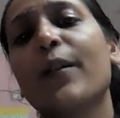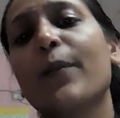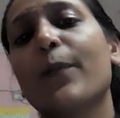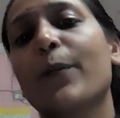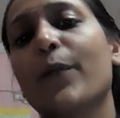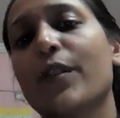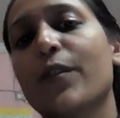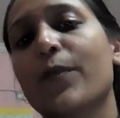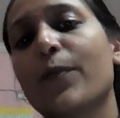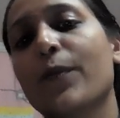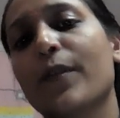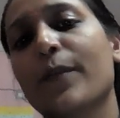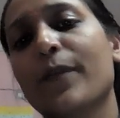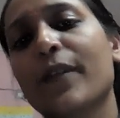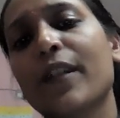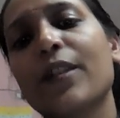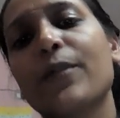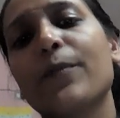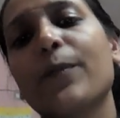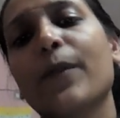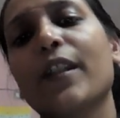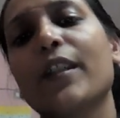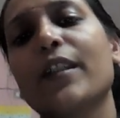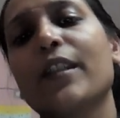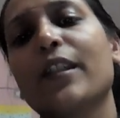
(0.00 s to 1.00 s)
which would
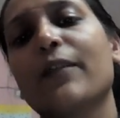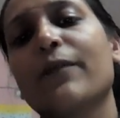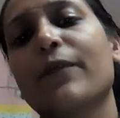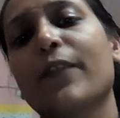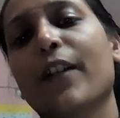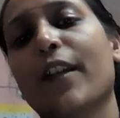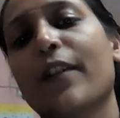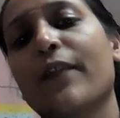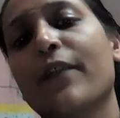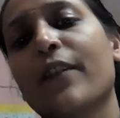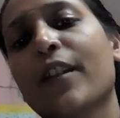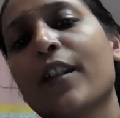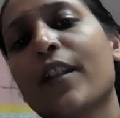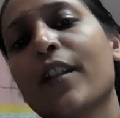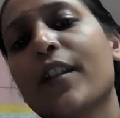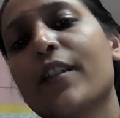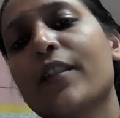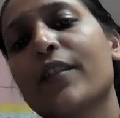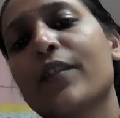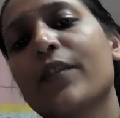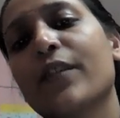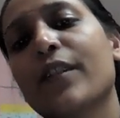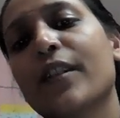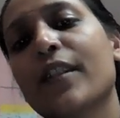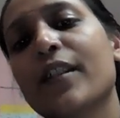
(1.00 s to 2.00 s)
be 25.
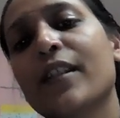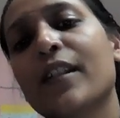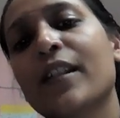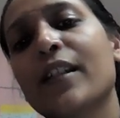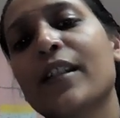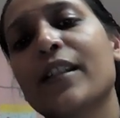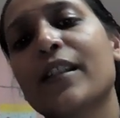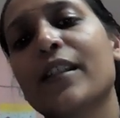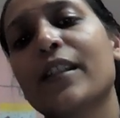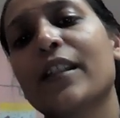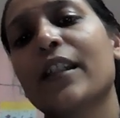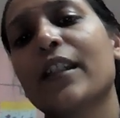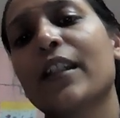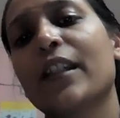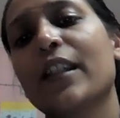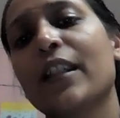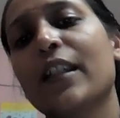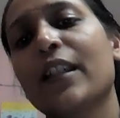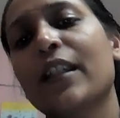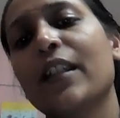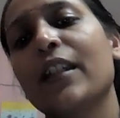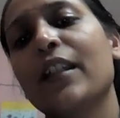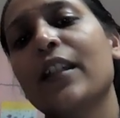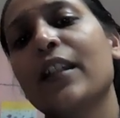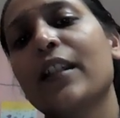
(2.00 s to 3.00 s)
So this is
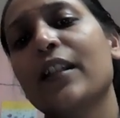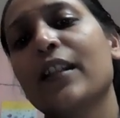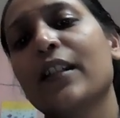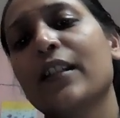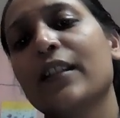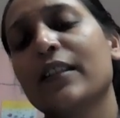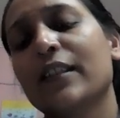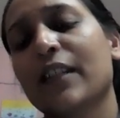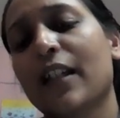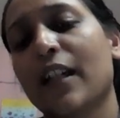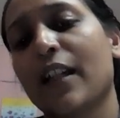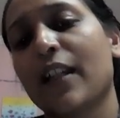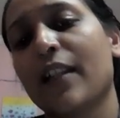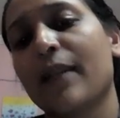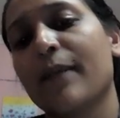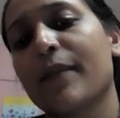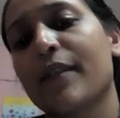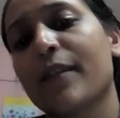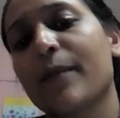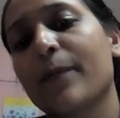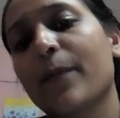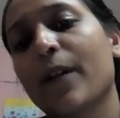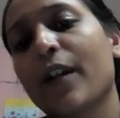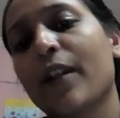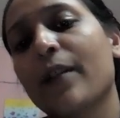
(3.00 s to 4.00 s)
3
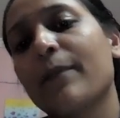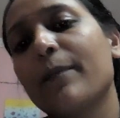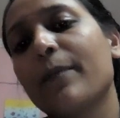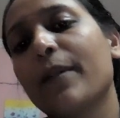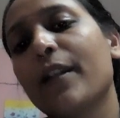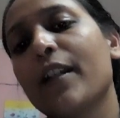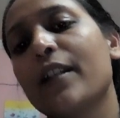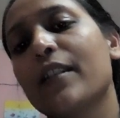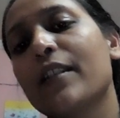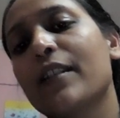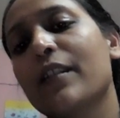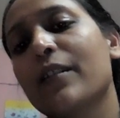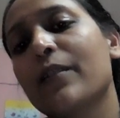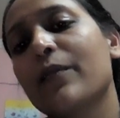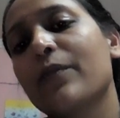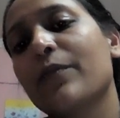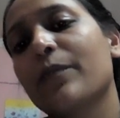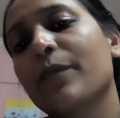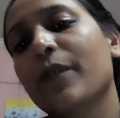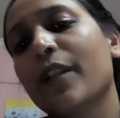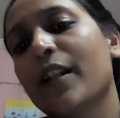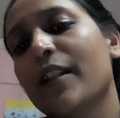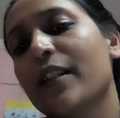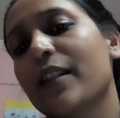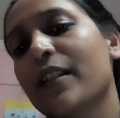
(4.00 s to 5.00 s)
times 1 plus
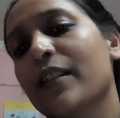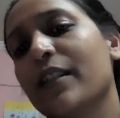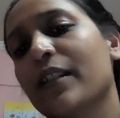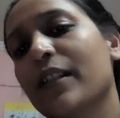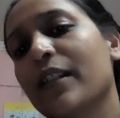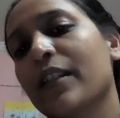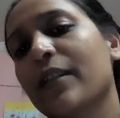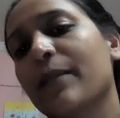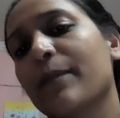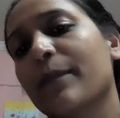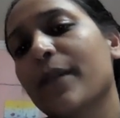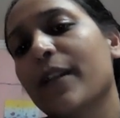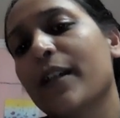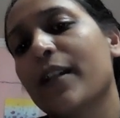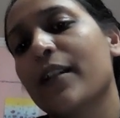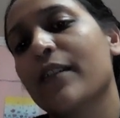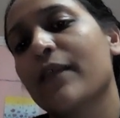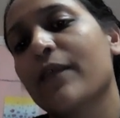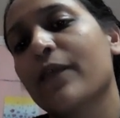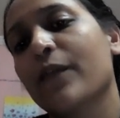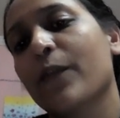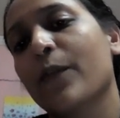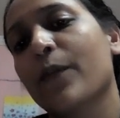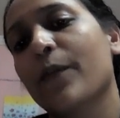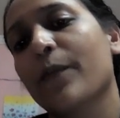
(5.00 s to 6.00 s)
2 plus 3
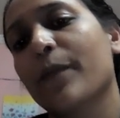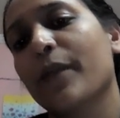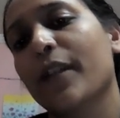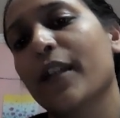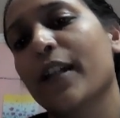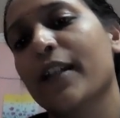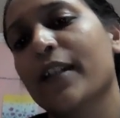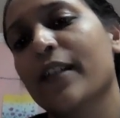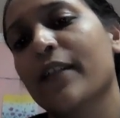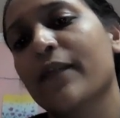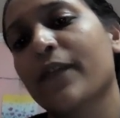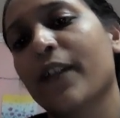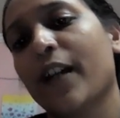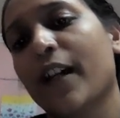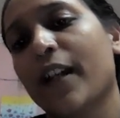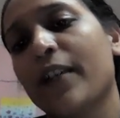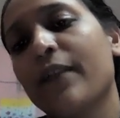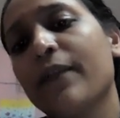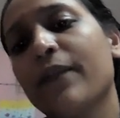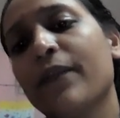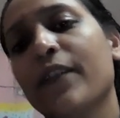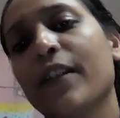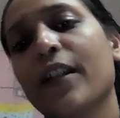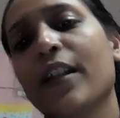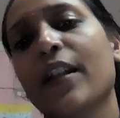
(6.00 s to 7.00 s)
plus 4 plus
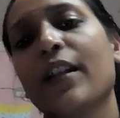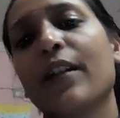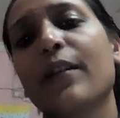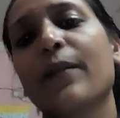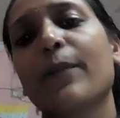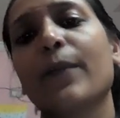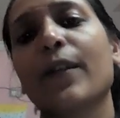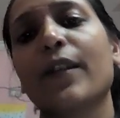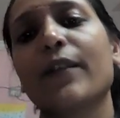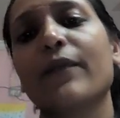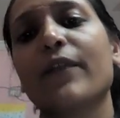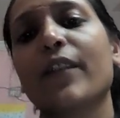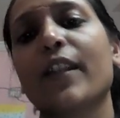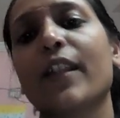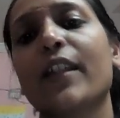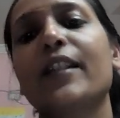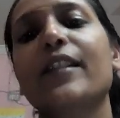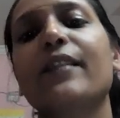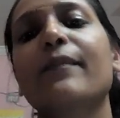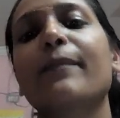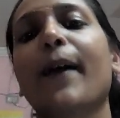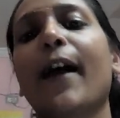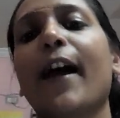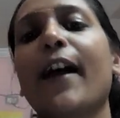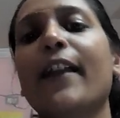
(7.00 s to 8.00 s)
5. When we
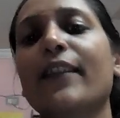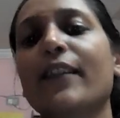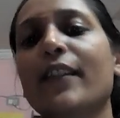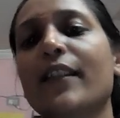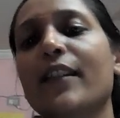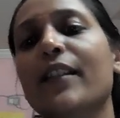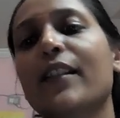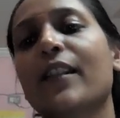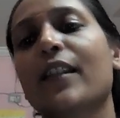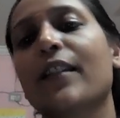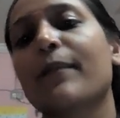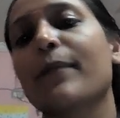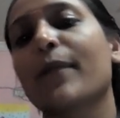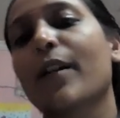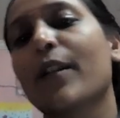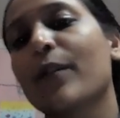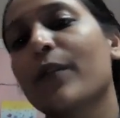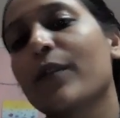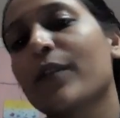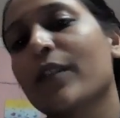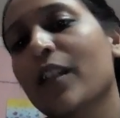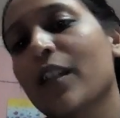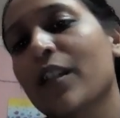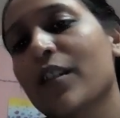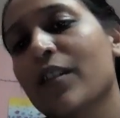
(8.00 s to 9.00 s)
expand the sigma
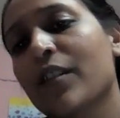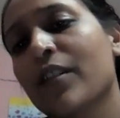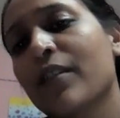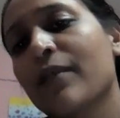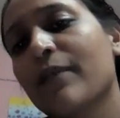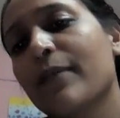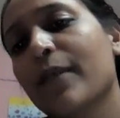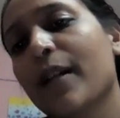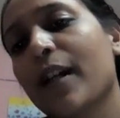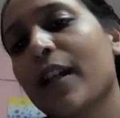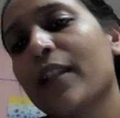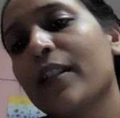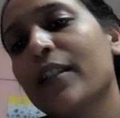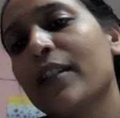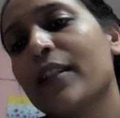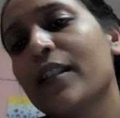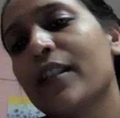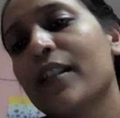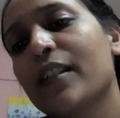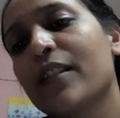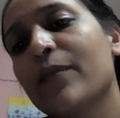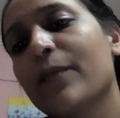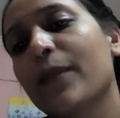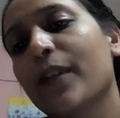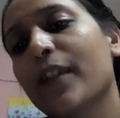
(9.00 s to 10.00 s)
notation,
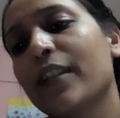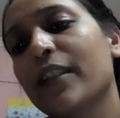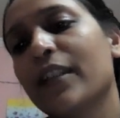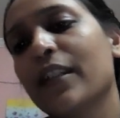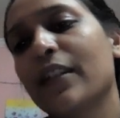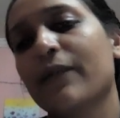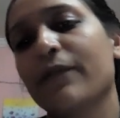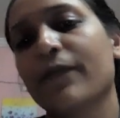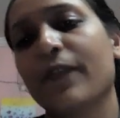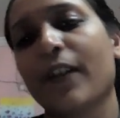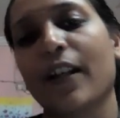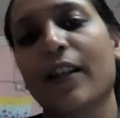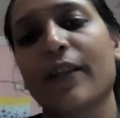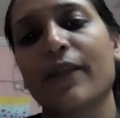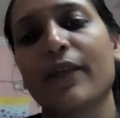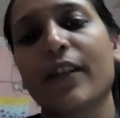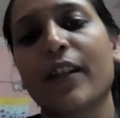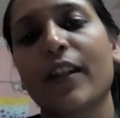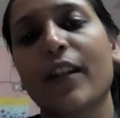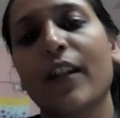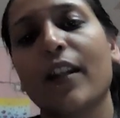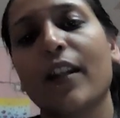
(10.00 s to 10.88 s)
minus 25,